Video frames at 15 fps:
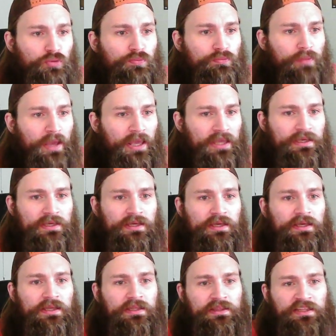make
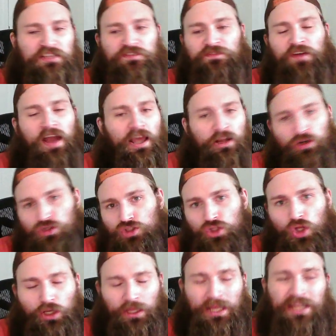these fighters look.